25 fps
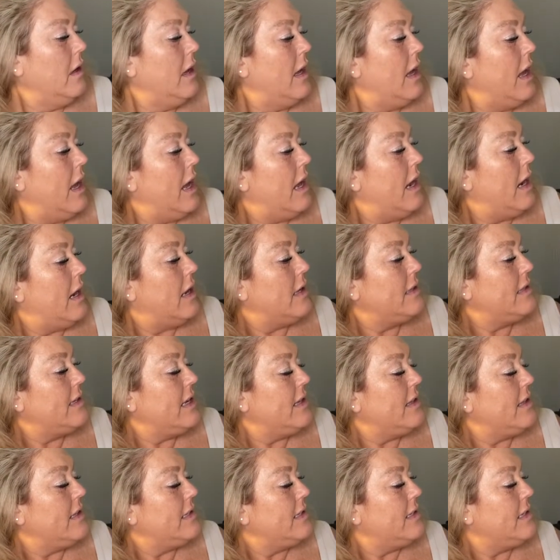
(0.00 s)
And I'll
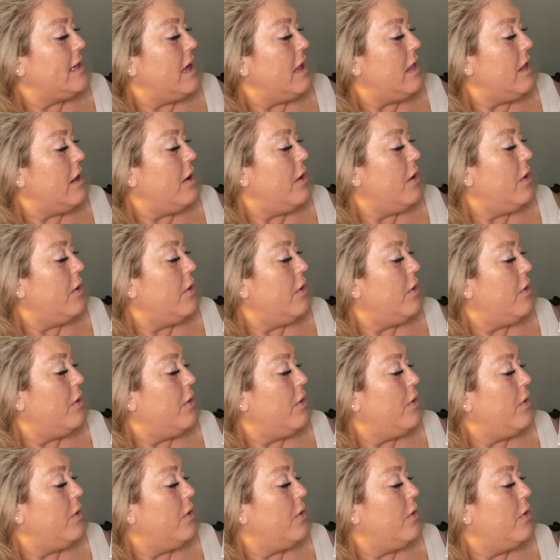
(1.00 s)
take this
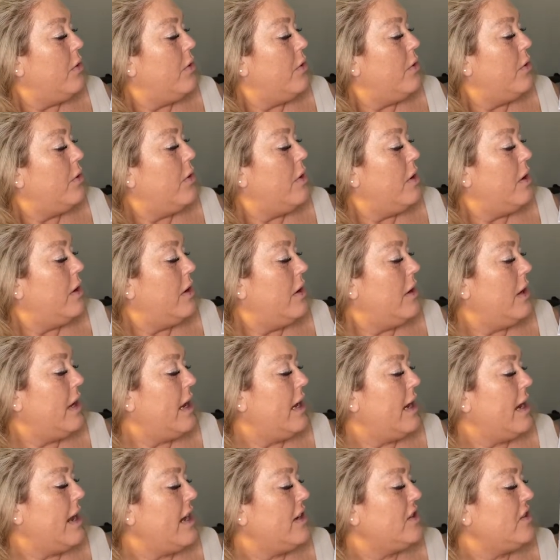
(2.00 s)
yellow,
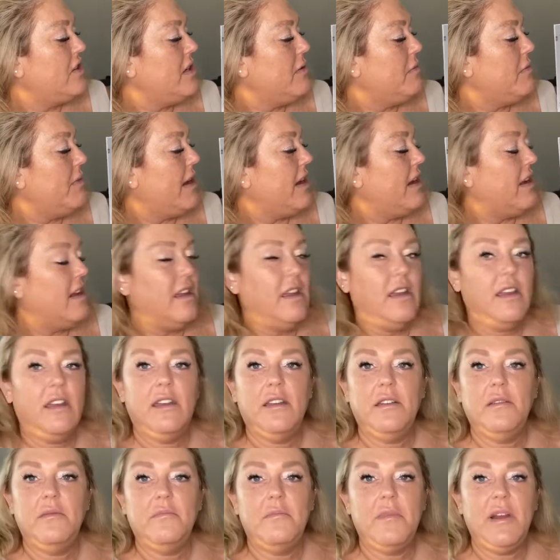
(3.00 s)
and actually my
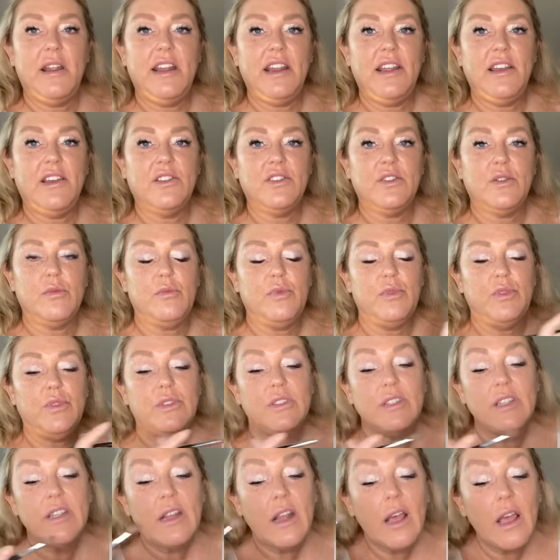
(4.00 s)
nails are blue
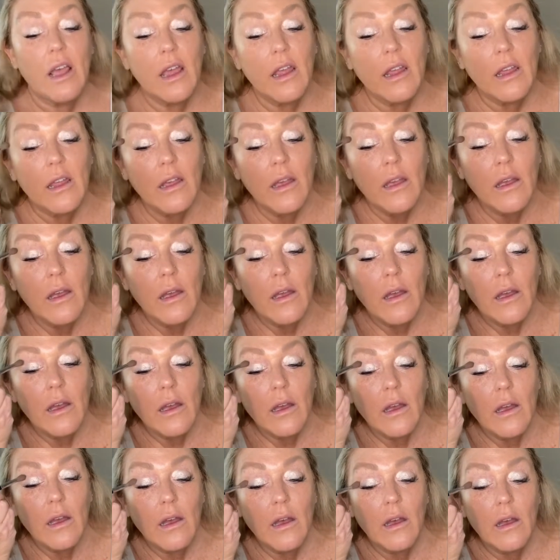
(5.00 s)
today.
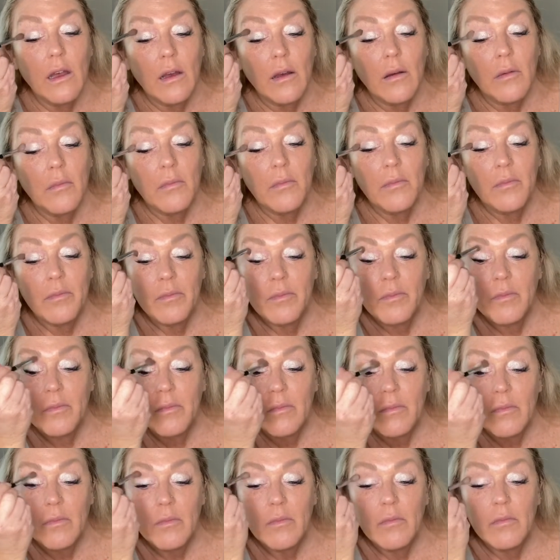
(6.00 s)

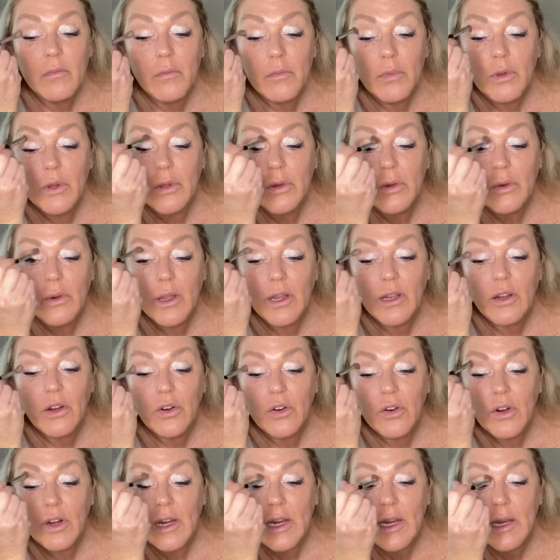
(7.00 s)
Blue and
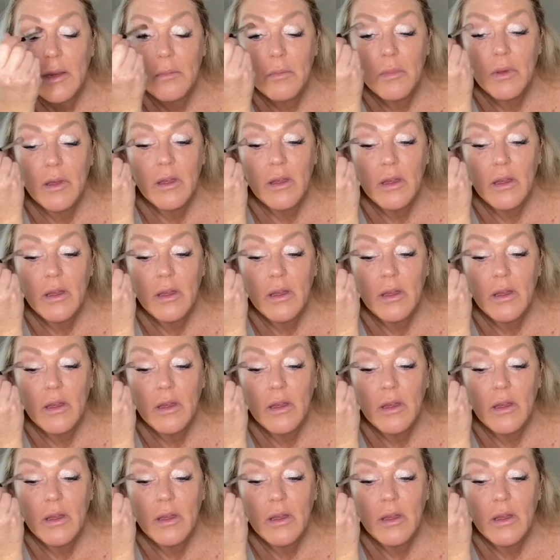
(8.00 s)
cream.